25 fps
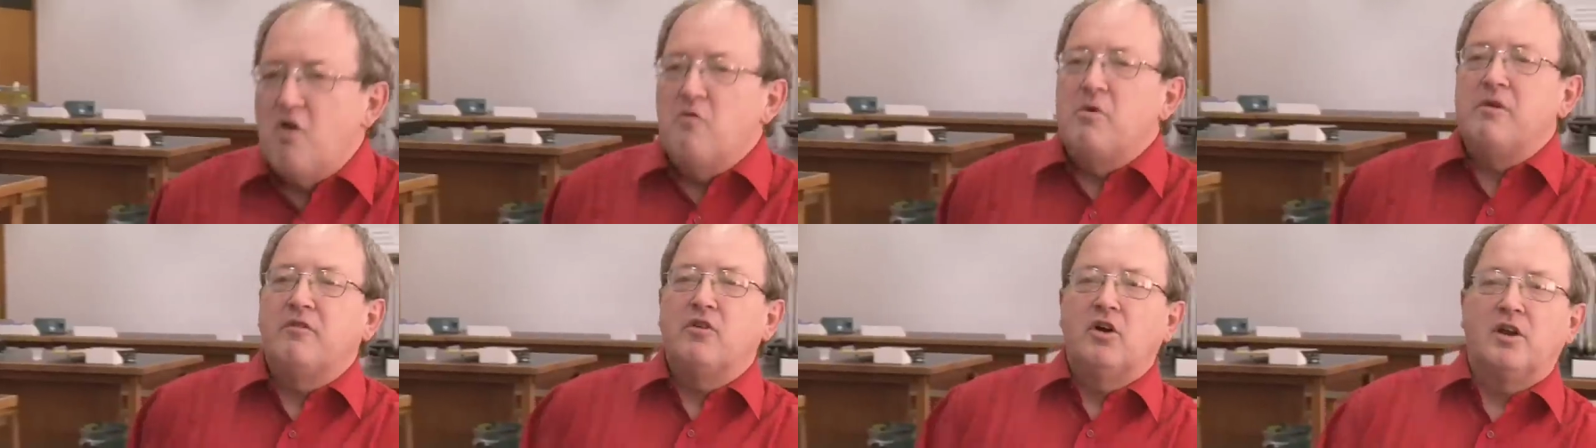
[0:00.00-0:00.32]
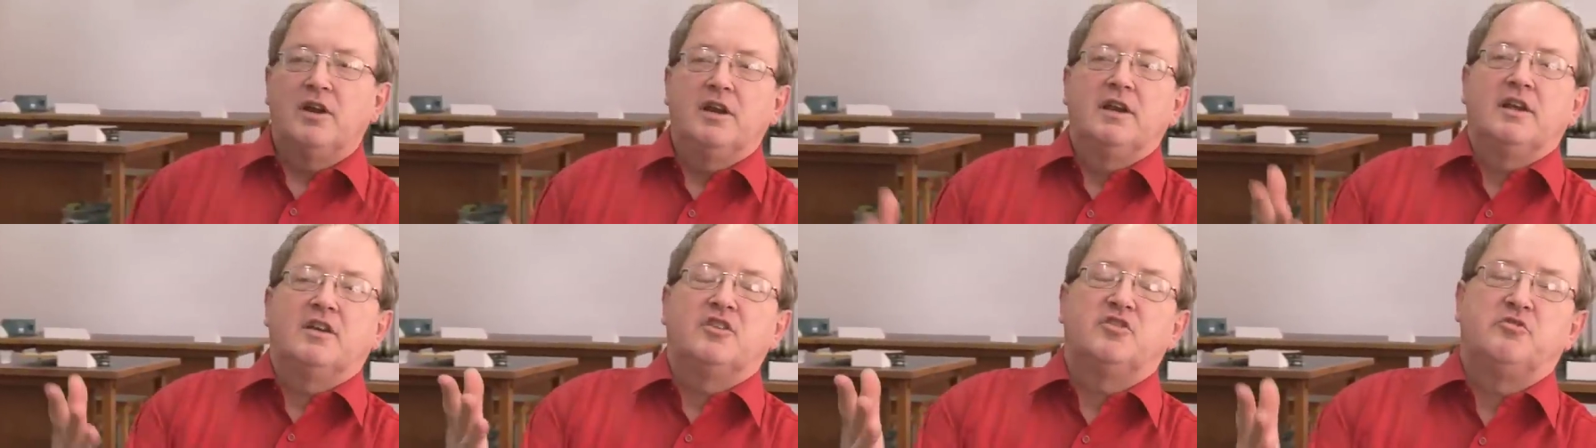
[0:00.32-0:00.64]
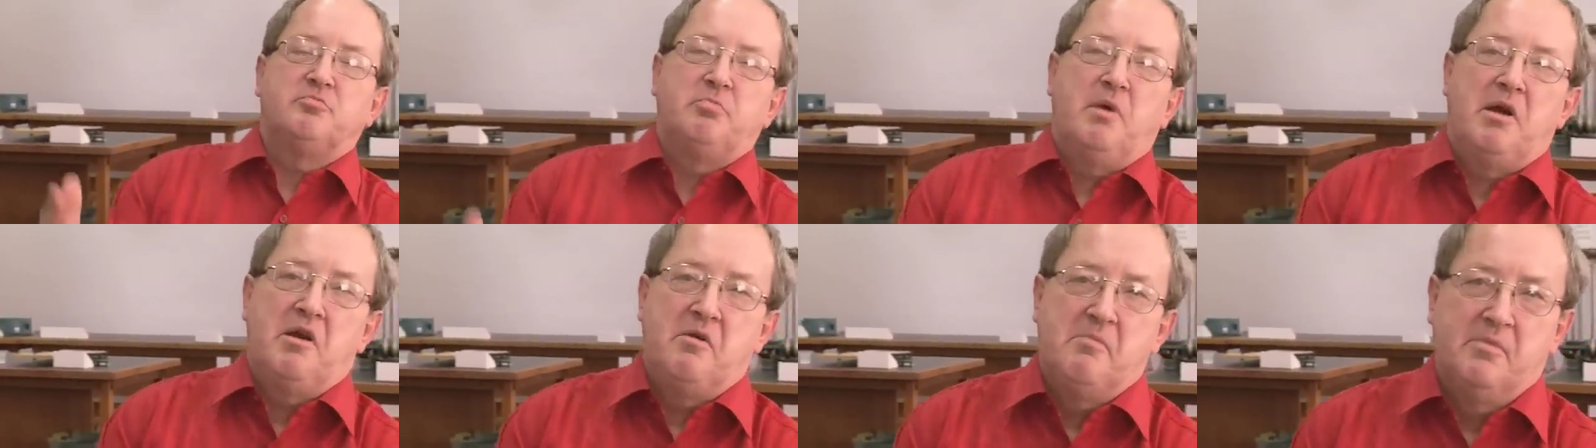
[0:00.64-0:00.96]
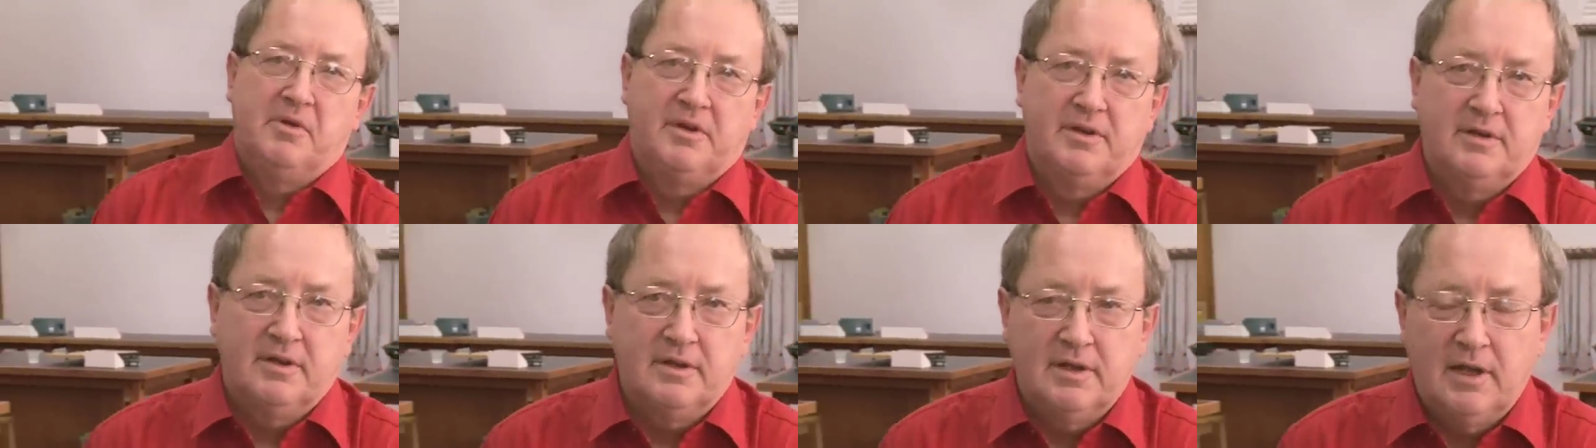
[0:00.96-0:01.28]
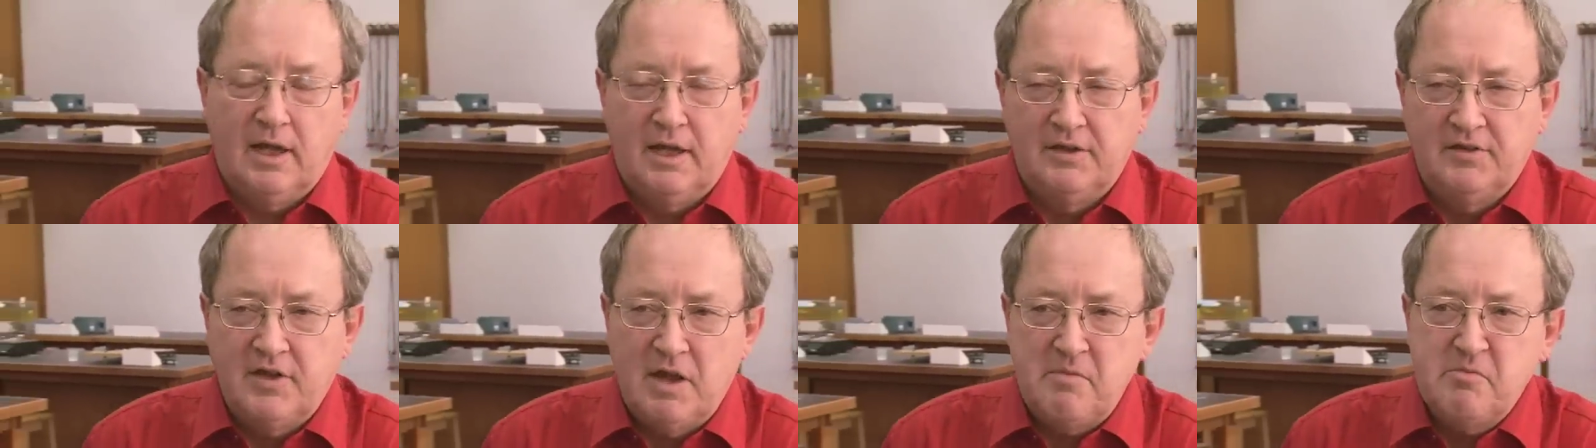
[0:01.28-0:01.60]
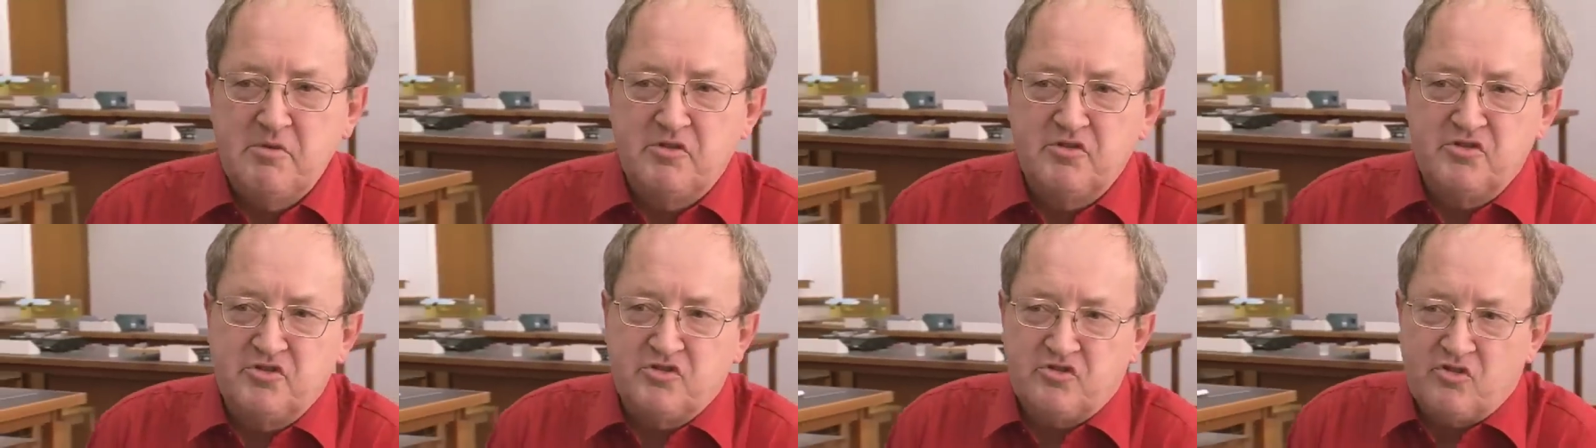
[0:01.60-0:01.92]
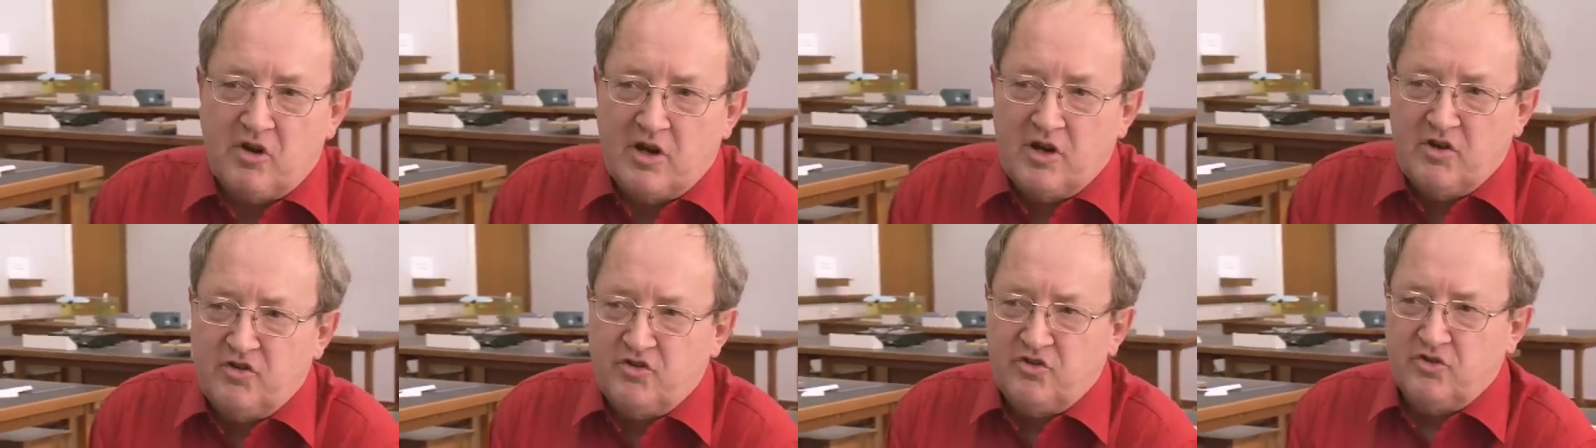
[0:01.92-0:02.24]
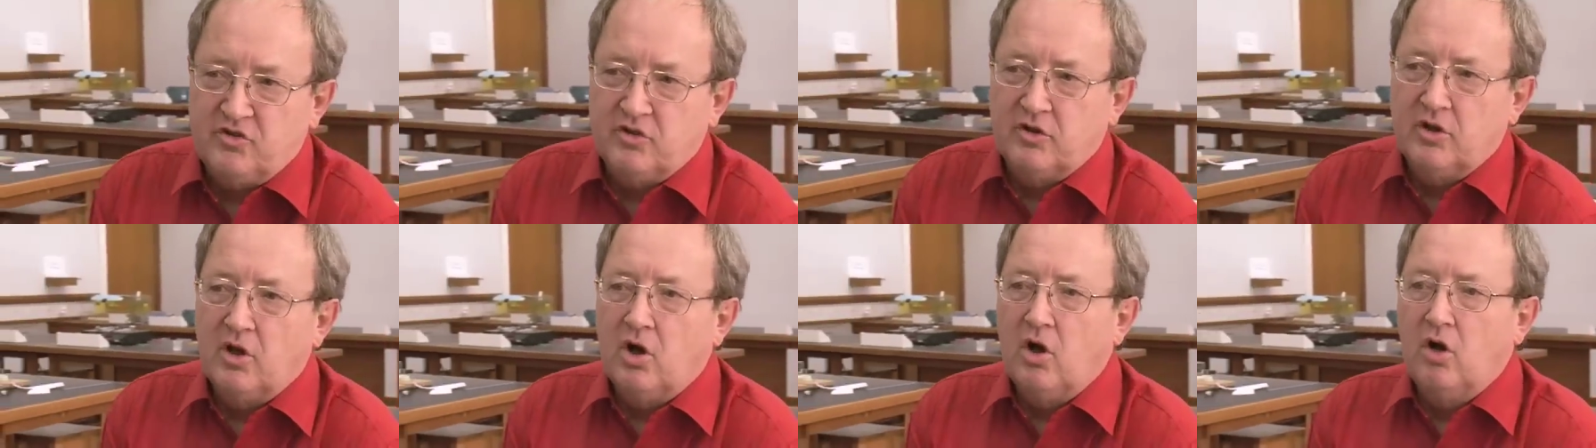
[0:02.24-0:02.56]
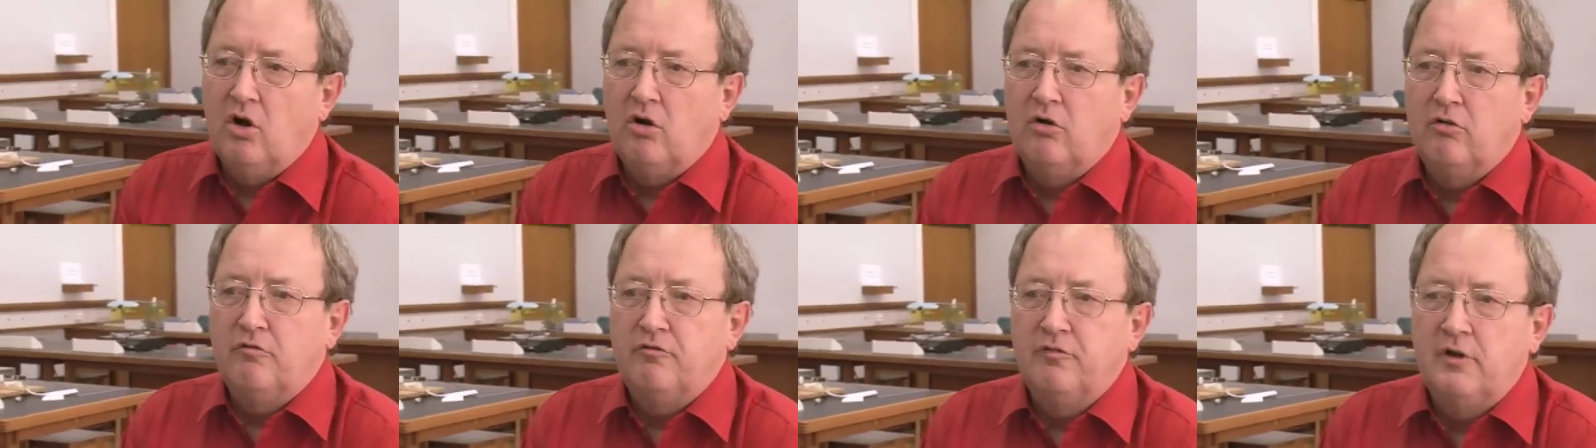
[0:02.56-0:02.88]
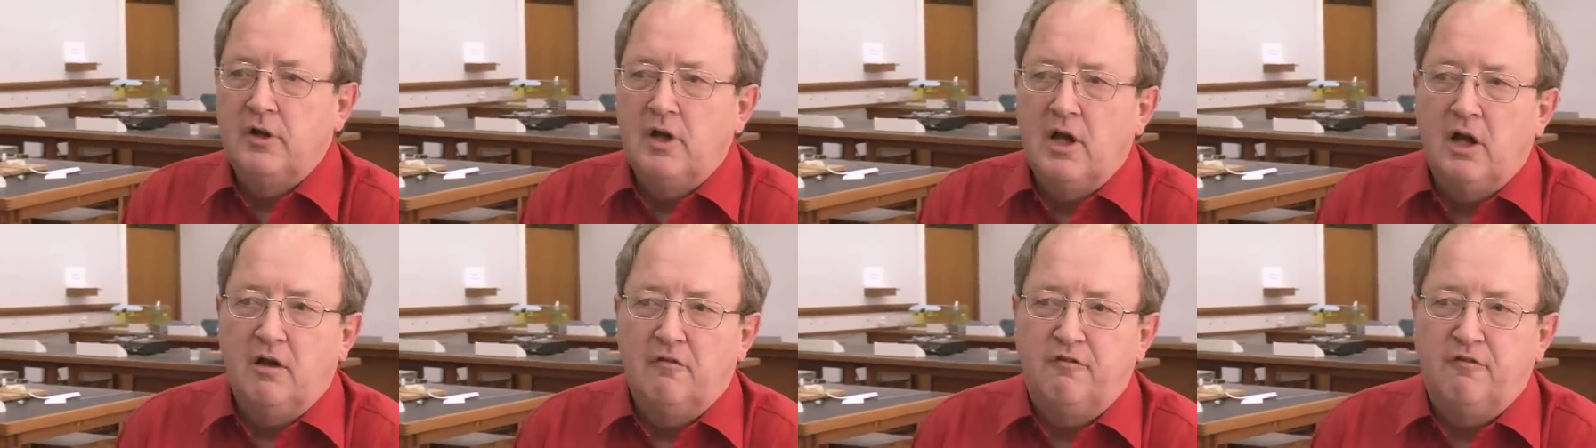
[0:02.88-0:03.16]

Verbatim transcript: We've got an experiment, a demonstration of